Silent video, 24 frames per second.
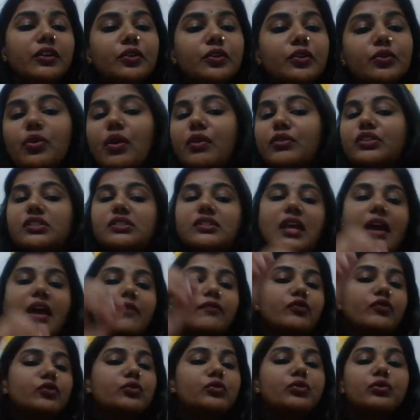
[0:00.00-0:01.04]
you just
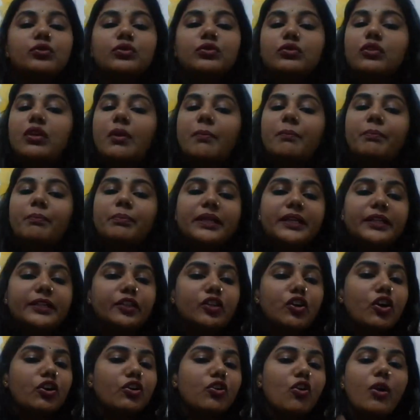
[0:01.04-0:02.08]
have to complete
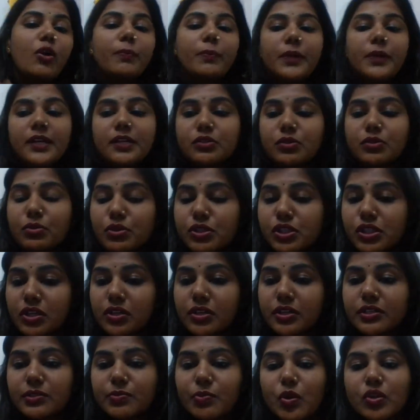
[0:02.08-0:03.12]
your corporate social
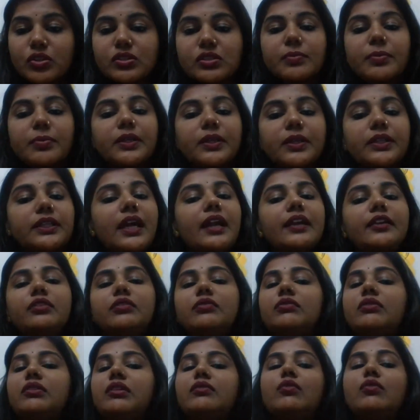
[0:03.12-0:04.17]
responsibility and
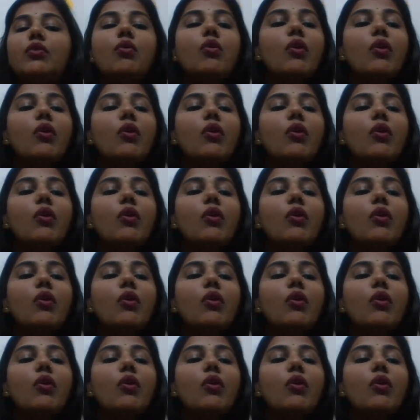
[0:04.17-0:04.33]
you don't